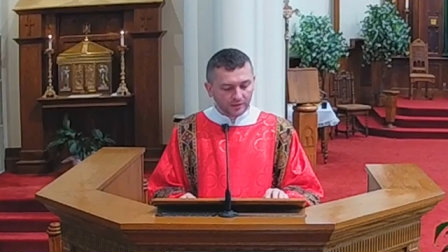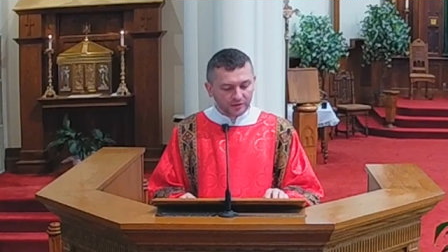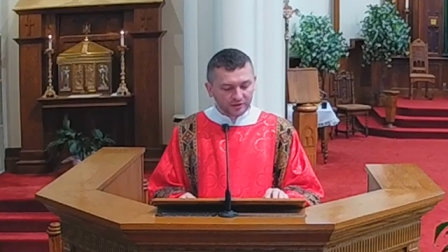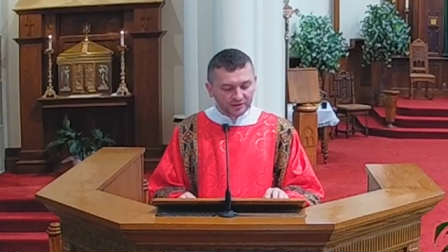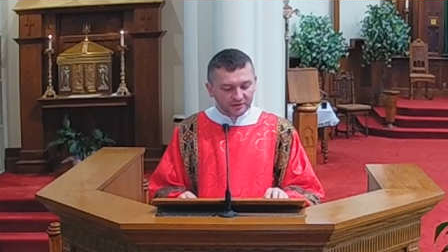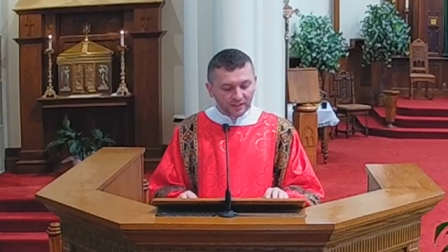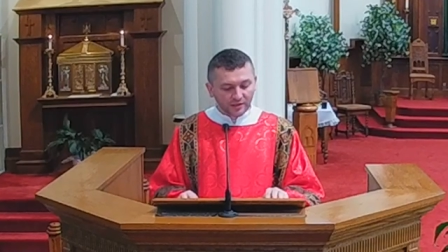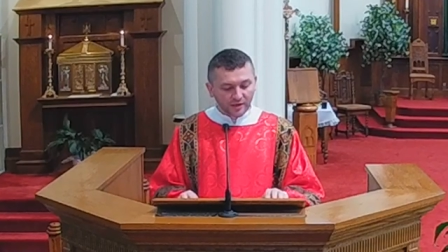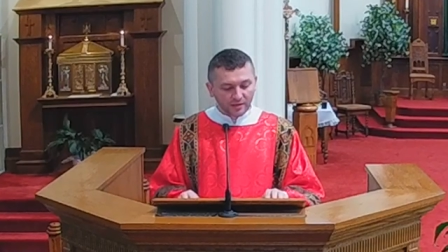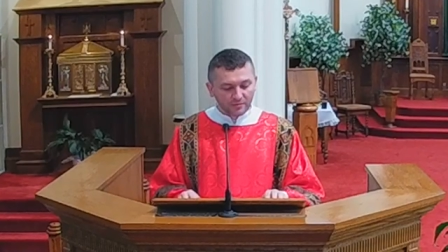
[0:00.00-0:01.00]
Jesus
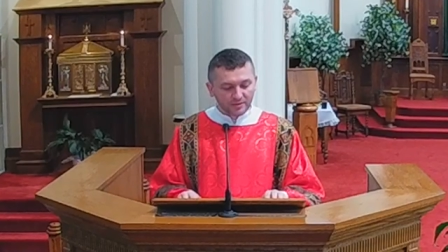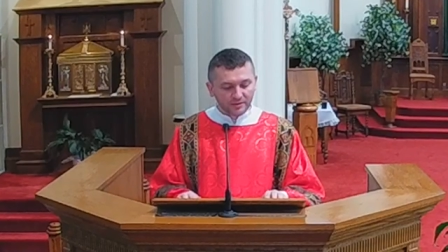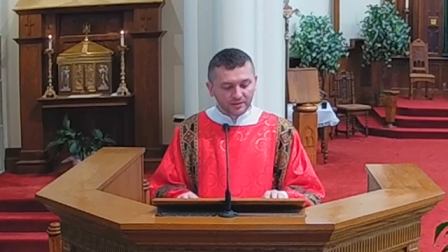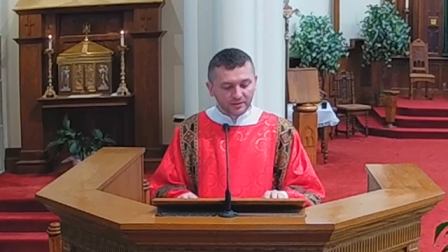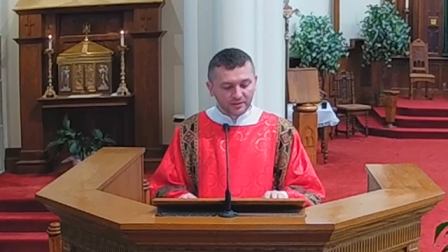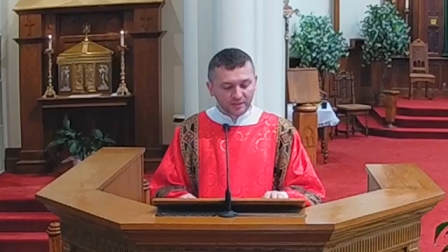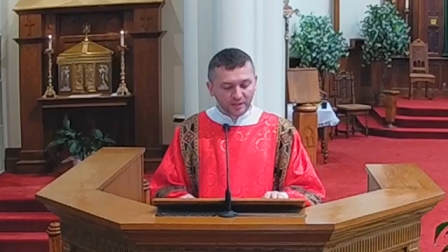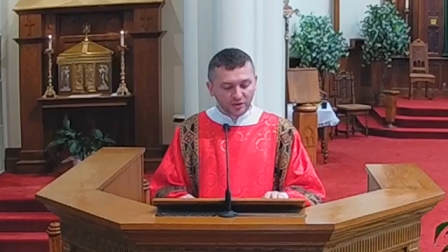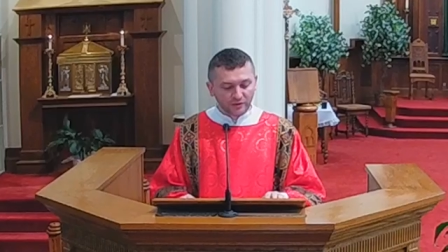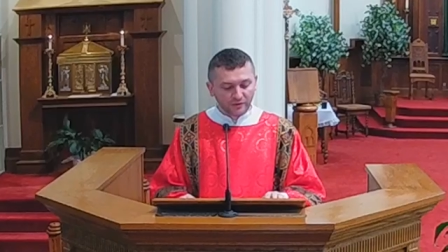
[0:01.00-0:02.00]
arouses
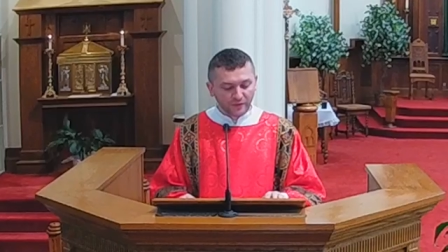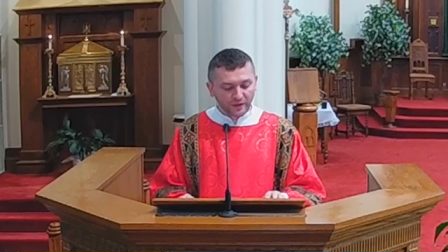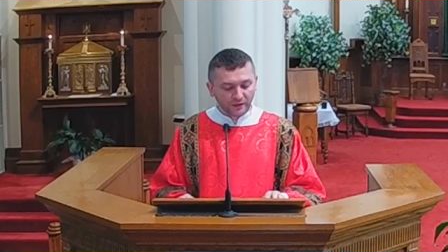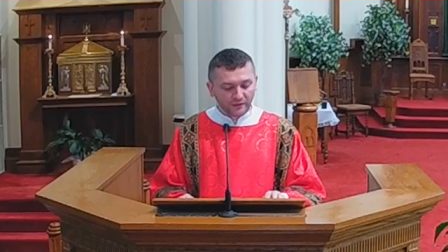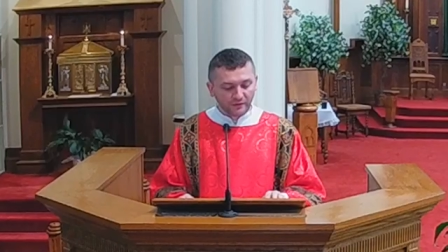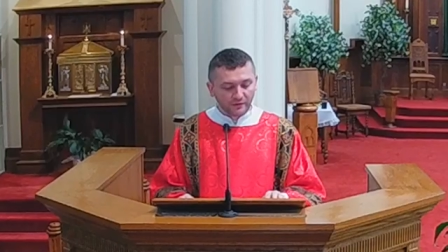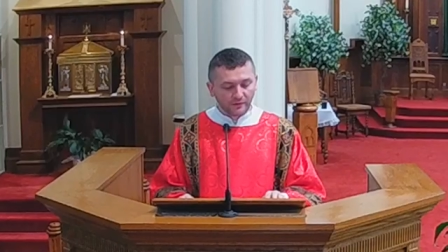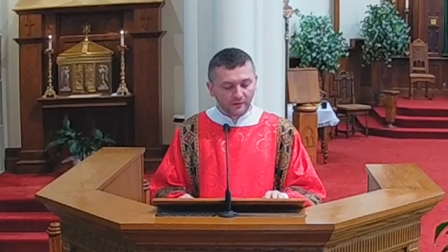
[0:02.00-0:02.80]
such a faith.